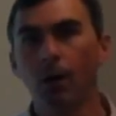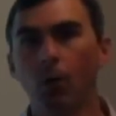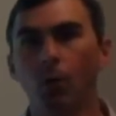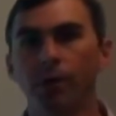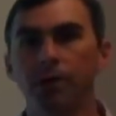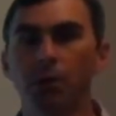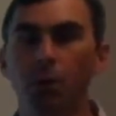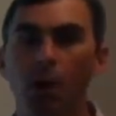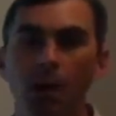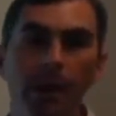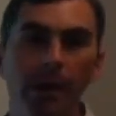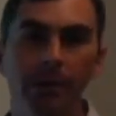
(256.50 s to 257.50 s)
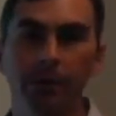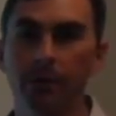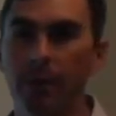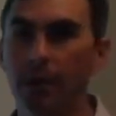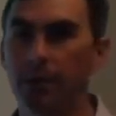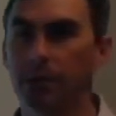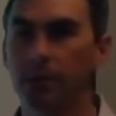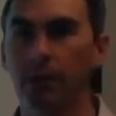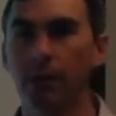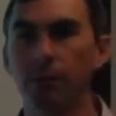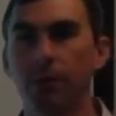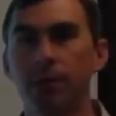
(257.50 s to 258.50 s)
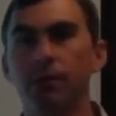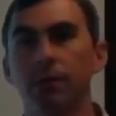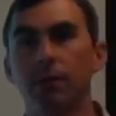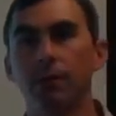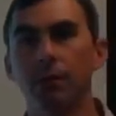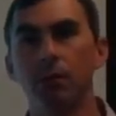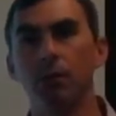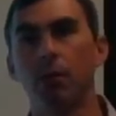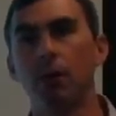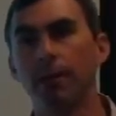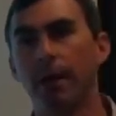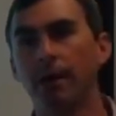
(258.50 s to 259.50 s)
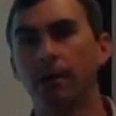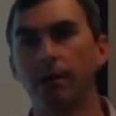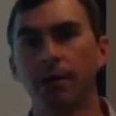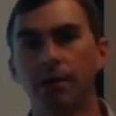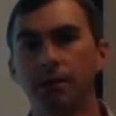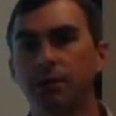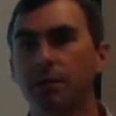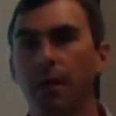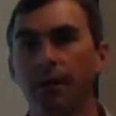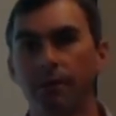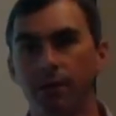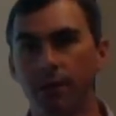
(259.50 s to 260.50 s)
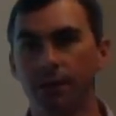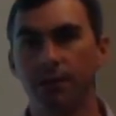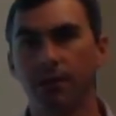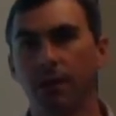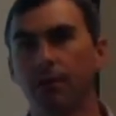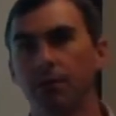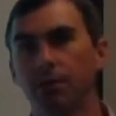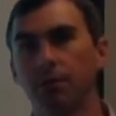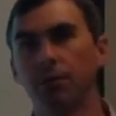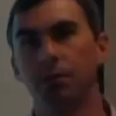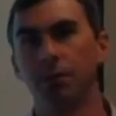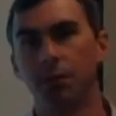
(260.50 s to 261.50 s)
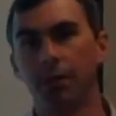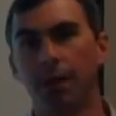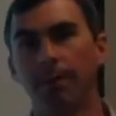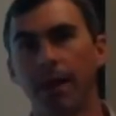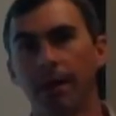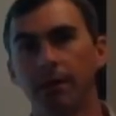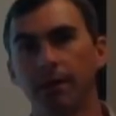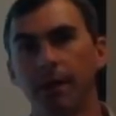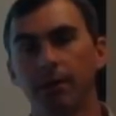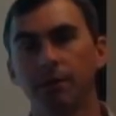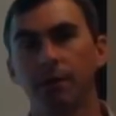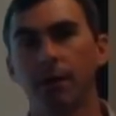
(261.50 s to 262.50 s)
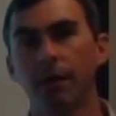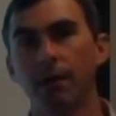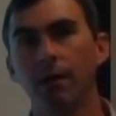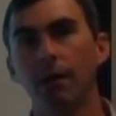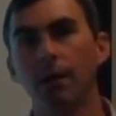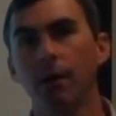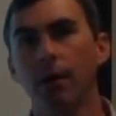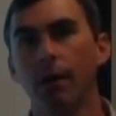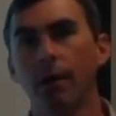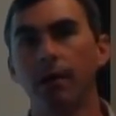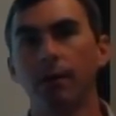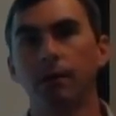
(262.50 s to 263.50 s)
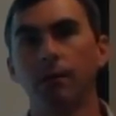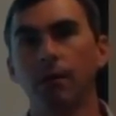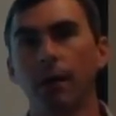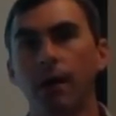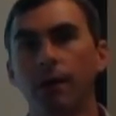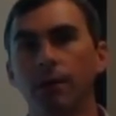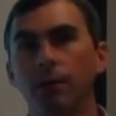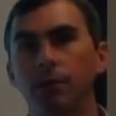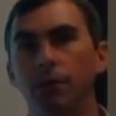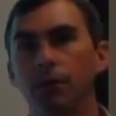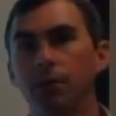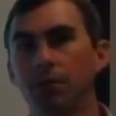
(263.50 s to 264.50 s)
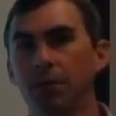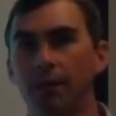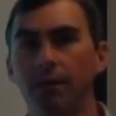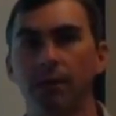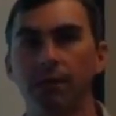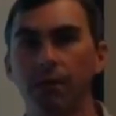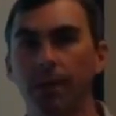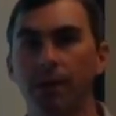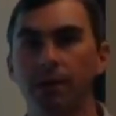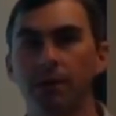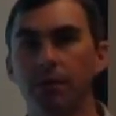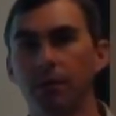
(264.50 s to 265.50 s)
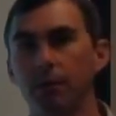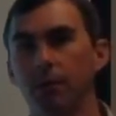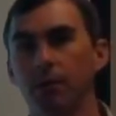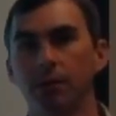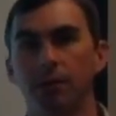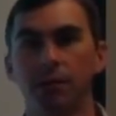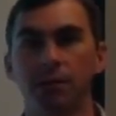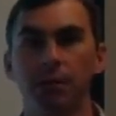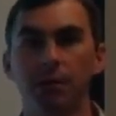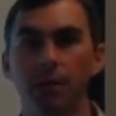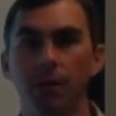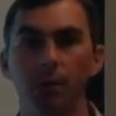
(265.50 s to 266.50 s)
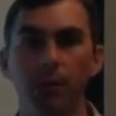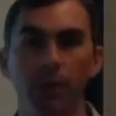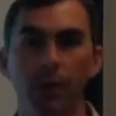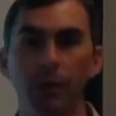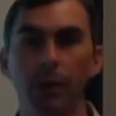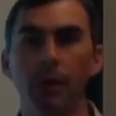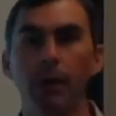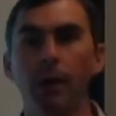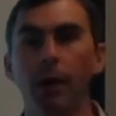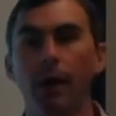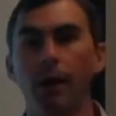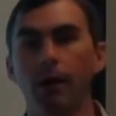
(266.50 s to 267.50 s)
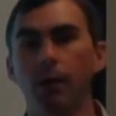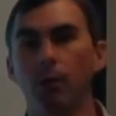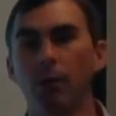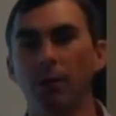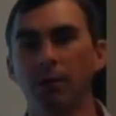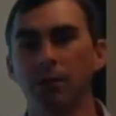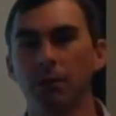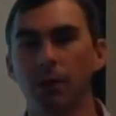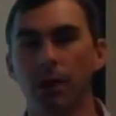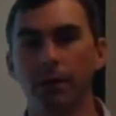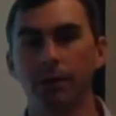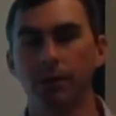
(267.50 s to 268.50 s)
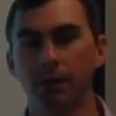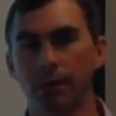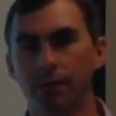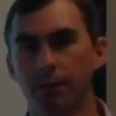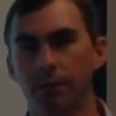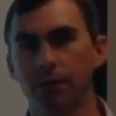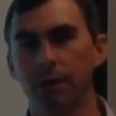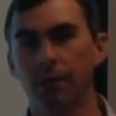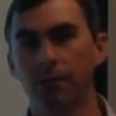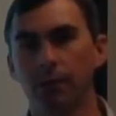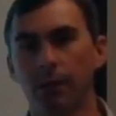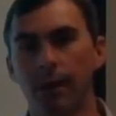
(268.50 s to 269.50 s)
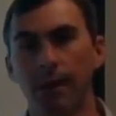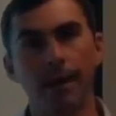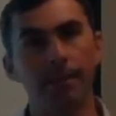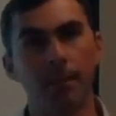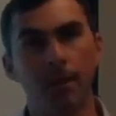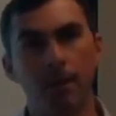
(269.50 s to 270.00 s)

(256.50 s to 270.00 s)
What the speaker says: Once you are back to the main screen, be sure that you automatically hit save as soon as you do get back to that screen. That will allow you to save the information that you just inputted, and will also allow you to give your schedule a name.